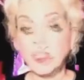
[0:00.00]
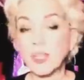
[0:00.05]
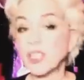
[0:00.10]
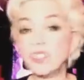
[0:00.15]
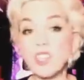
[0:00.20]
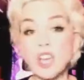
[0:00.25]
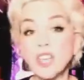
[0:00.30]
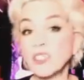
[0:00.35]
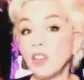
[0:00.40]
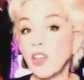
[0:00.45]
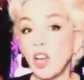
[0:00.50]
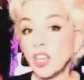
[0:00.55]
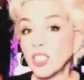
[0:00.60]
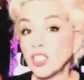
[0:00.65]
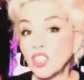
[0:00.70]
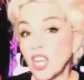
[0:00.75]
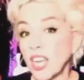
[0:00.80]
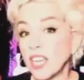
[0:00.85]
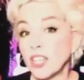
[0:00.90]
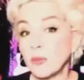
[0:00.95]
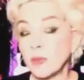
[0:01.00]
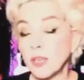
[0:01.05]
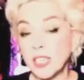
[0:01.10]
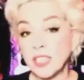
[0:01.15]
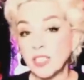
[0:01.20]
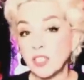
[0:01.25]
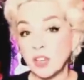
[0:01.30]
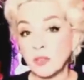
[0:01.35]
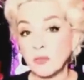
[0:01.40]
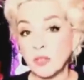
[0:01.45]
Because I
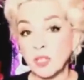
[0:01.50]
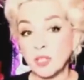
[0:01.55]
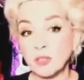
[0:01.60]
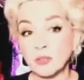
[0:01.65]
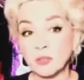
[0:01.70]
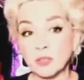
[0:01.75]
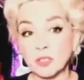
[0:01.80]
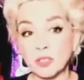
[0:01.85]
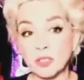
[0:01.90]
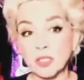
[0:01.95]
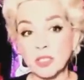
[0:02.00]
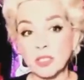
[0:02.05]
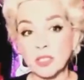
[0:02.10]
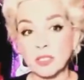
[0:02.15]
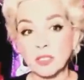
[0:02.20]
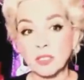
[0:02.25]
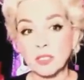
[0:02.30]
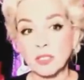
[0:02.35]
genuinely don't lose.